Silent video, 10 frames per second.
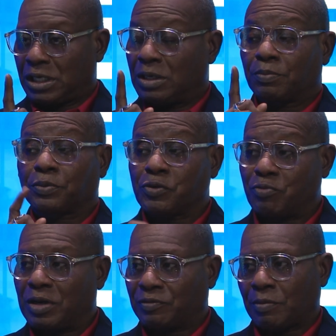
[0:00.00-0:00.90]

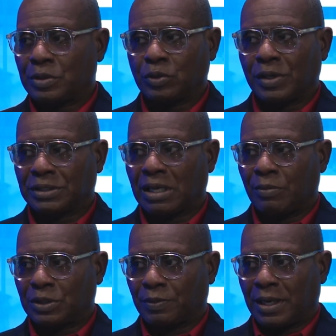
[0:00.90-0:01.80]
improvement from the two
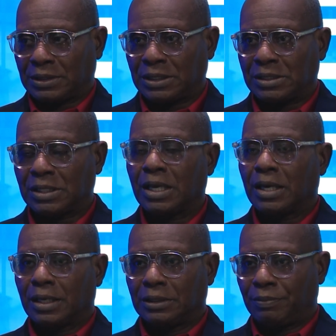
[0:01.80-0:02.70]
established parties,
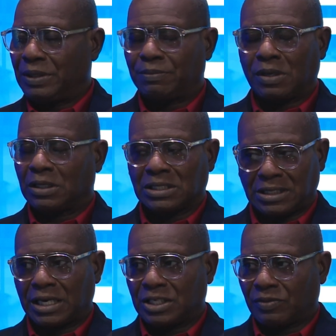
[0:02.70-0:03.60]
the people are not
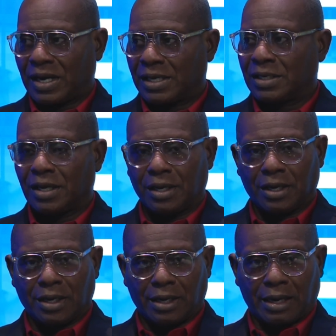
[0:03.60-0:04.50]
satisfied,
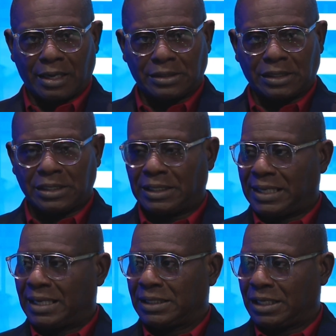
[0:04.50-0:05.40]
as
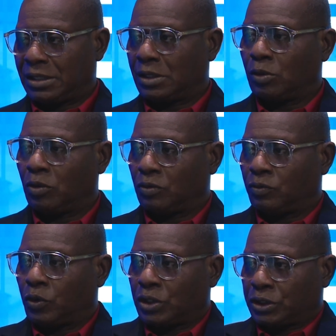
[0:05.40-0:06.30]
indicated in the low
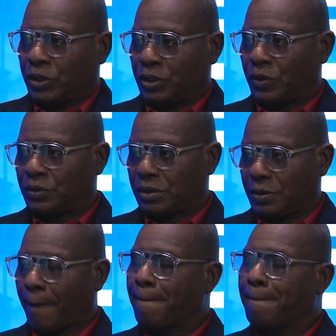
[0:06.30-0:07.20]
voter turnout.
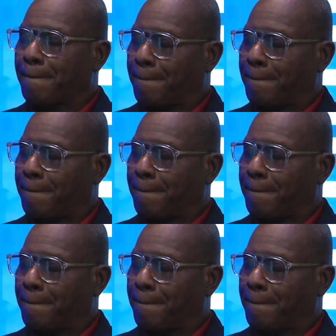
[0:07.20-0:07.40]
So